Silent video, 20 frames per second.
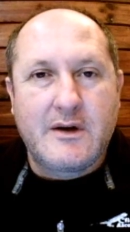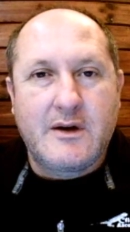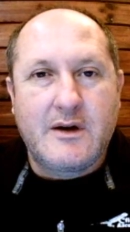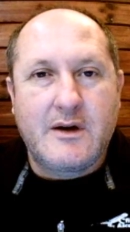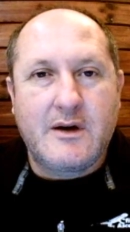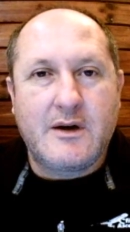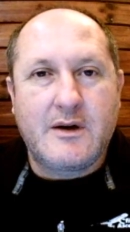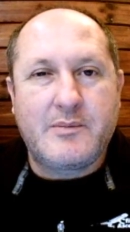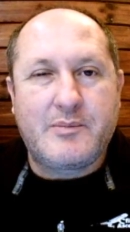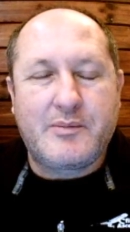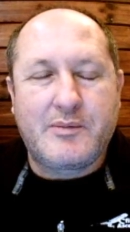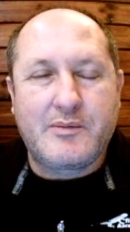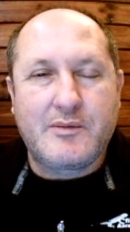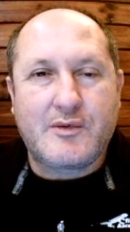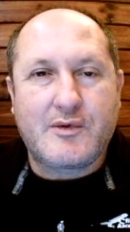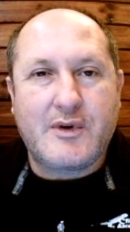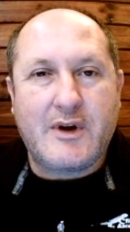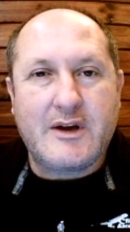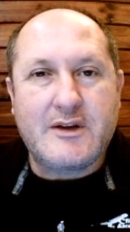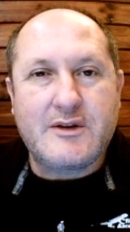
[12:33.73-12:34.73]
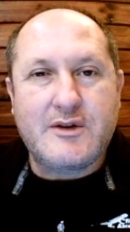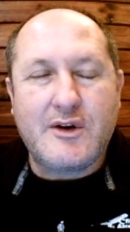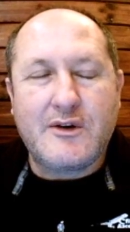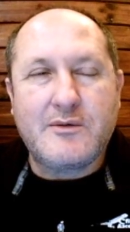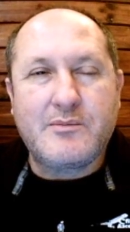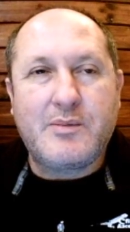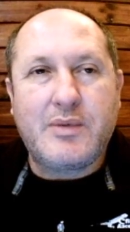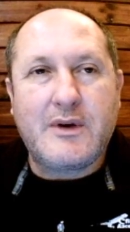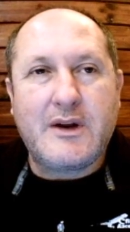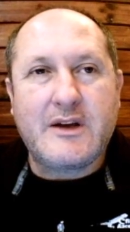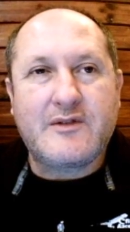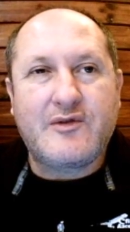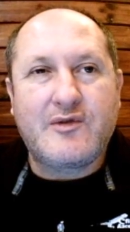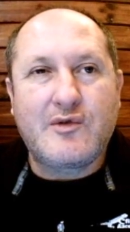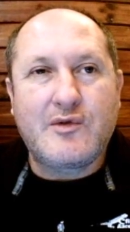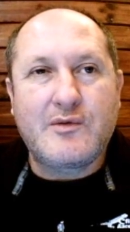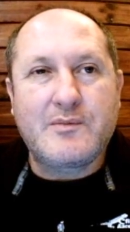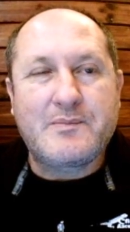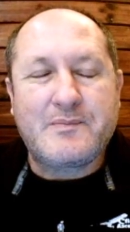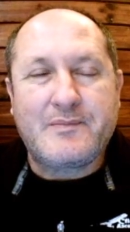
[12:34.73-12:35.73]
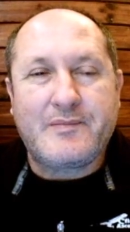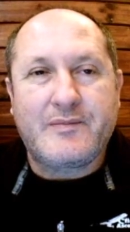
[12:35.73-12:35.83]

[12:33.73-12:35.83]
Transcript: Uh, create your own platform